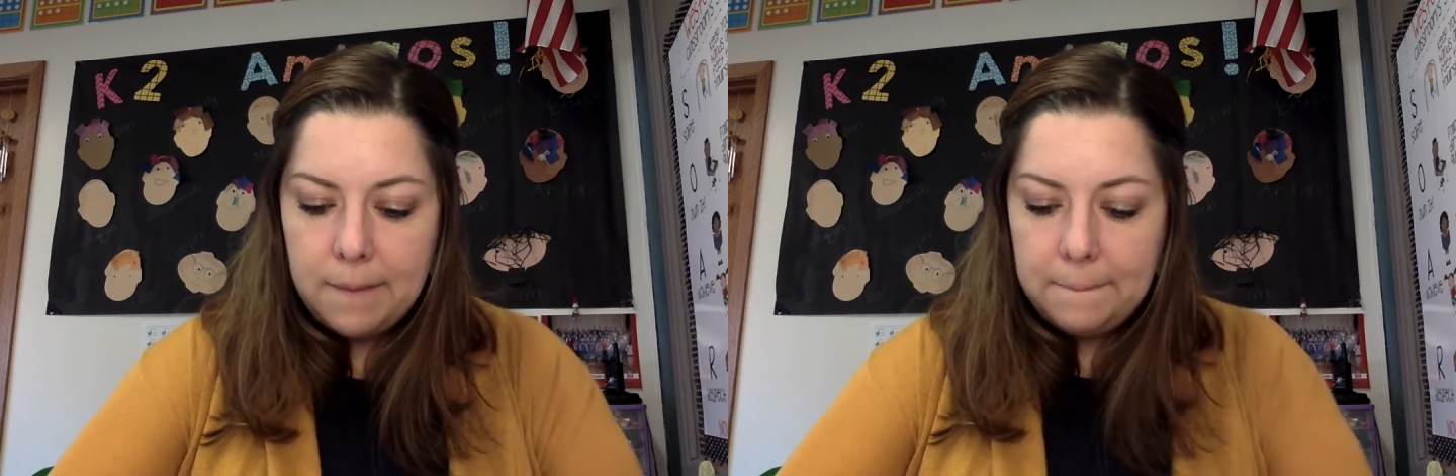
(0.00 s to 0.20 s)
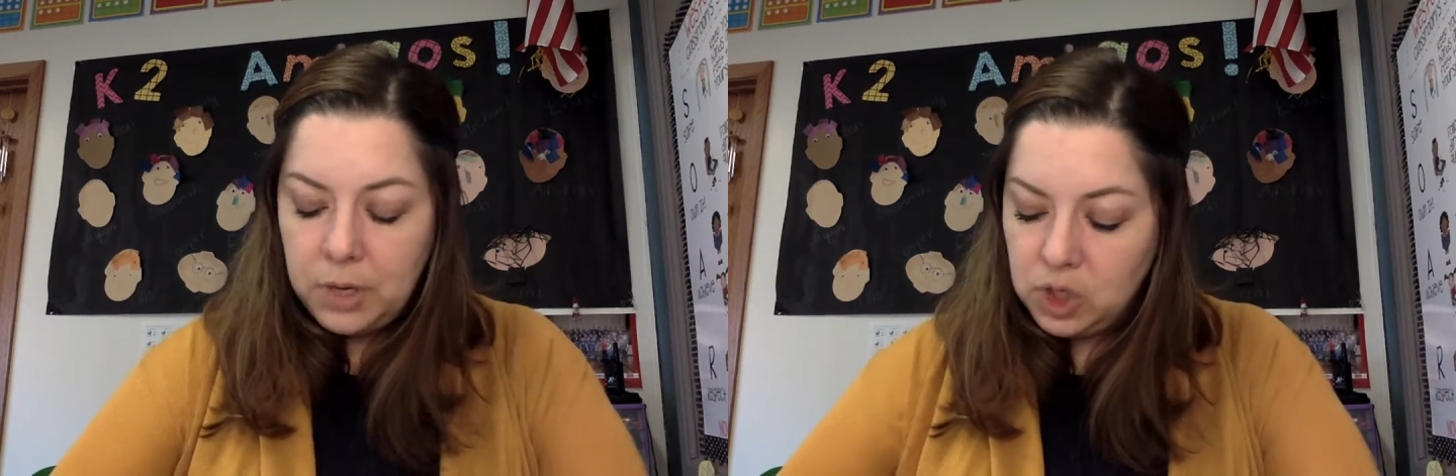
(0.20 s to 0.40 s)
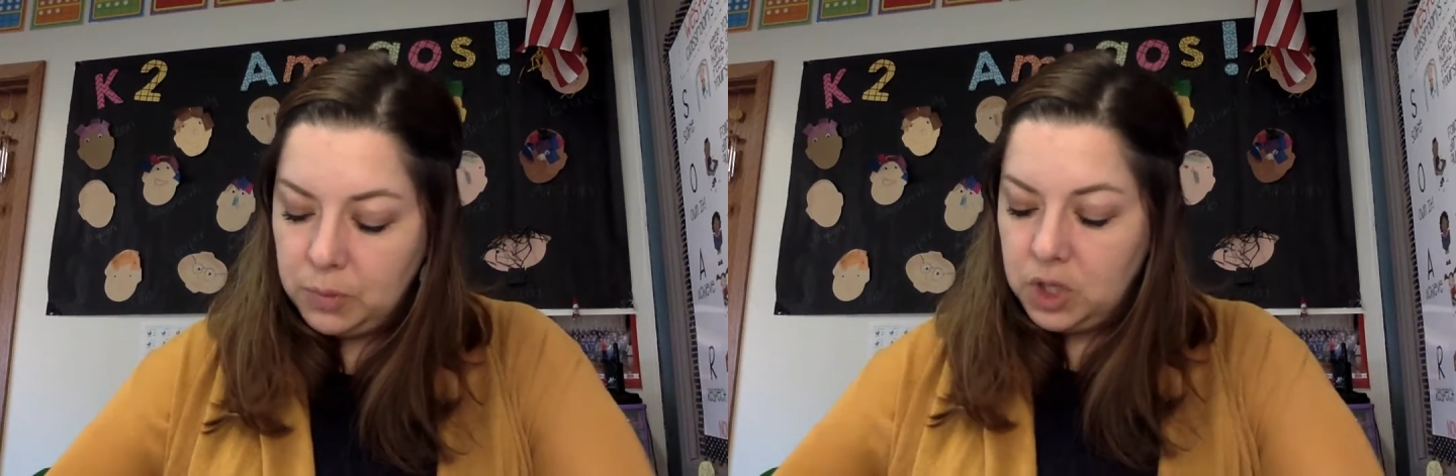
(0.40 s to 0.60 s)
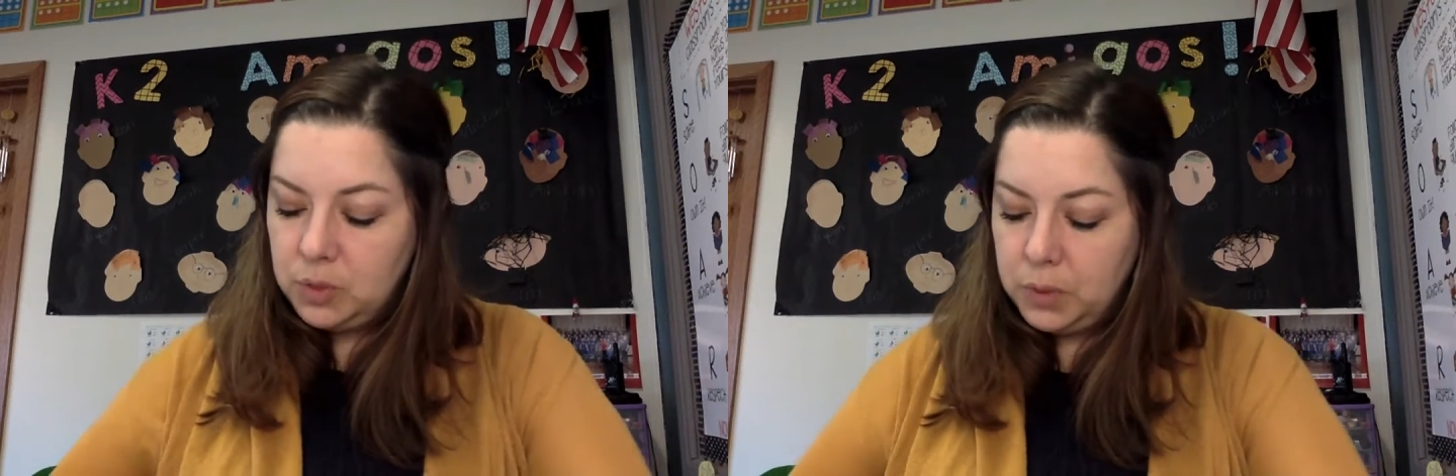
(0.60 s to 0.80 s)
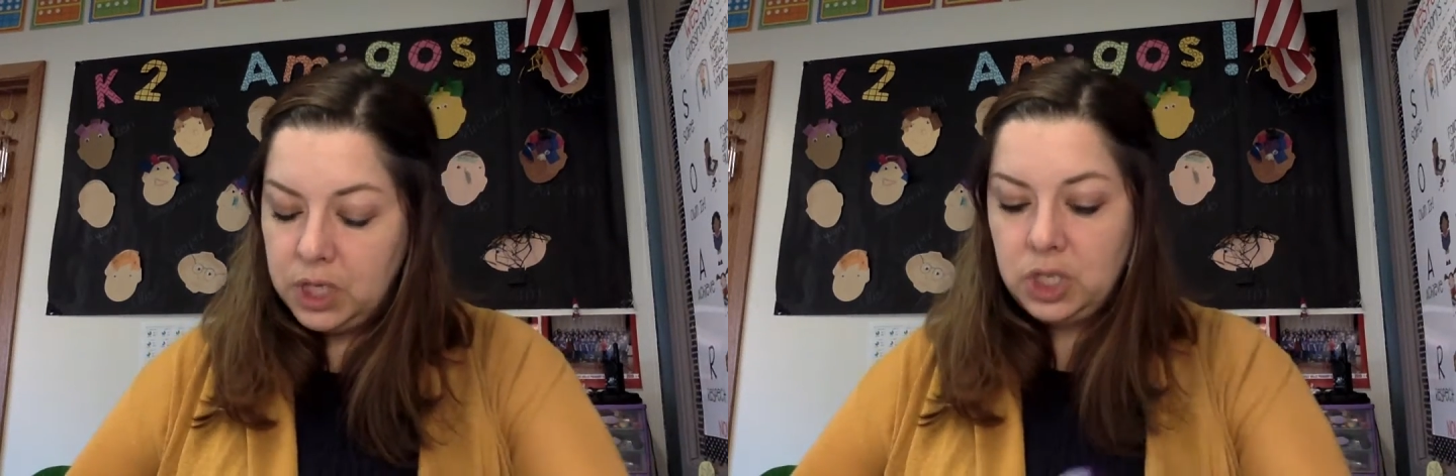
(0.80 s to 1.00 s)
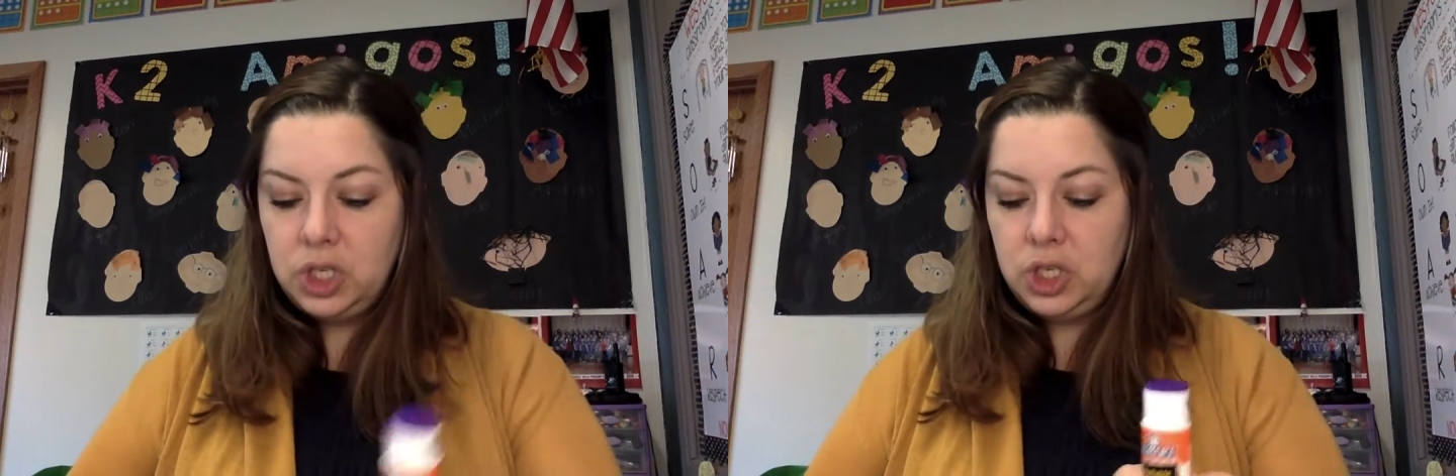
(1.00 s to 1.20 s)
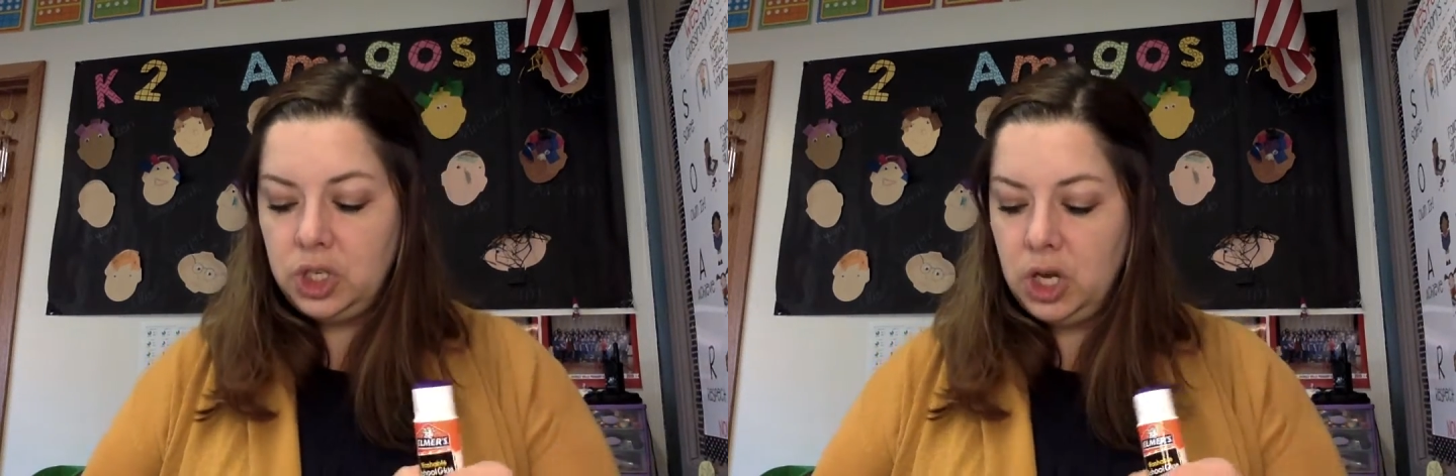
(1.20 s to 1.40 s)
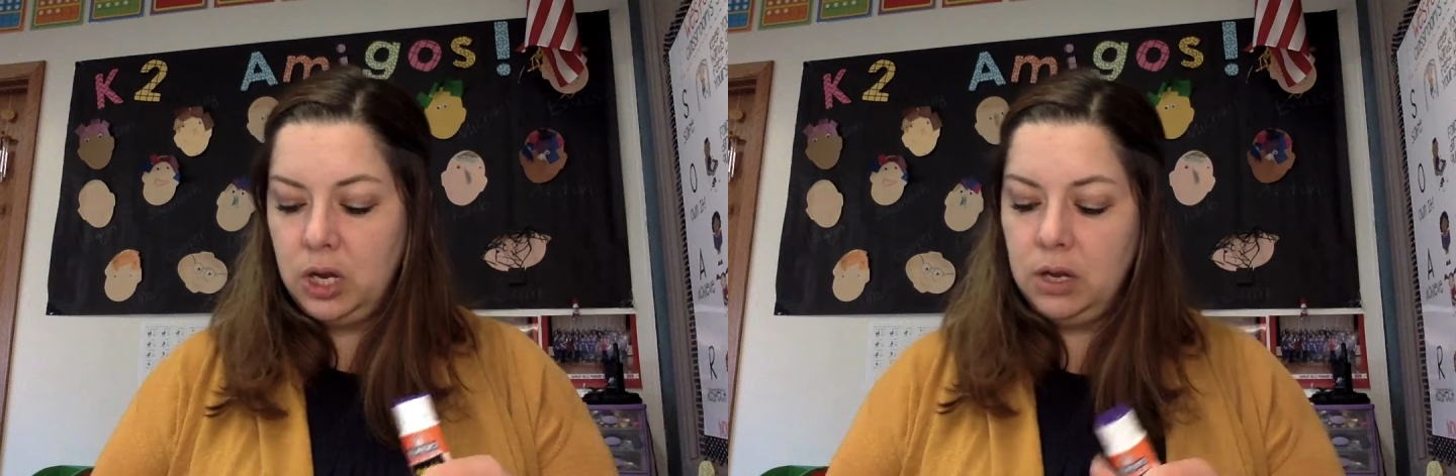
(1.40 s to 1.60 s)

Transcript: Push, push, push.